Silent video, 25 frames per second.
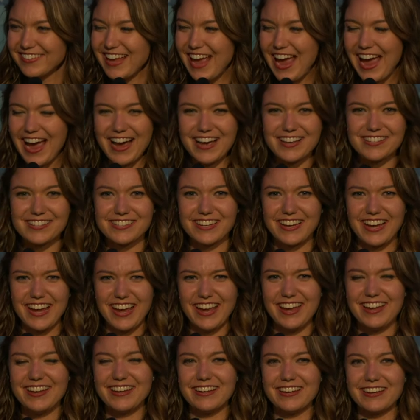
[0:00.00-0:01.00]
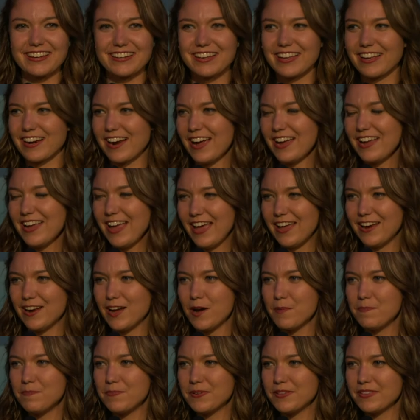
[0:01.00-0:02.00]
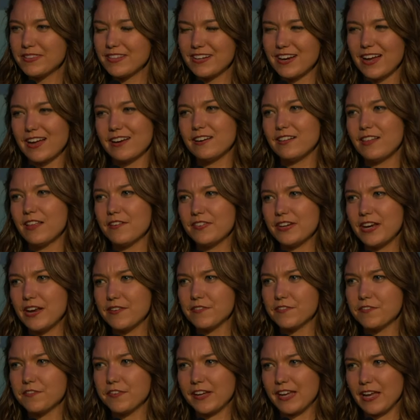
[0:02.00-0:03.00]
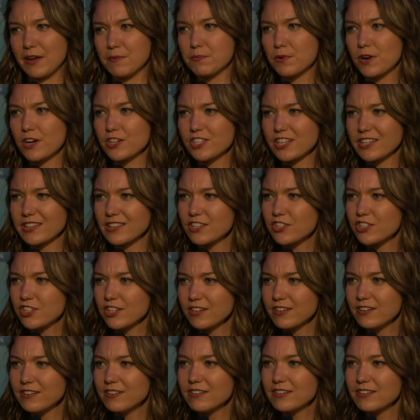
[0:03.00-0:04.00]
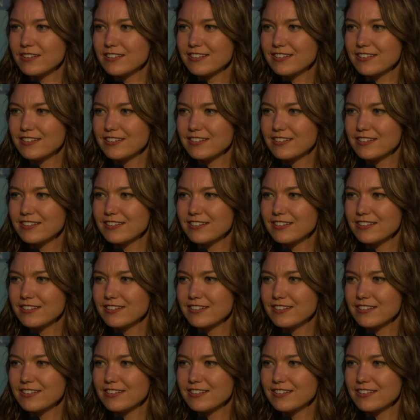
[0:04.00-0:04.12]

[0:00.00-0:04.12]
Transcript: Ask, hey, can I head up the 9 11 Never Forget project this year?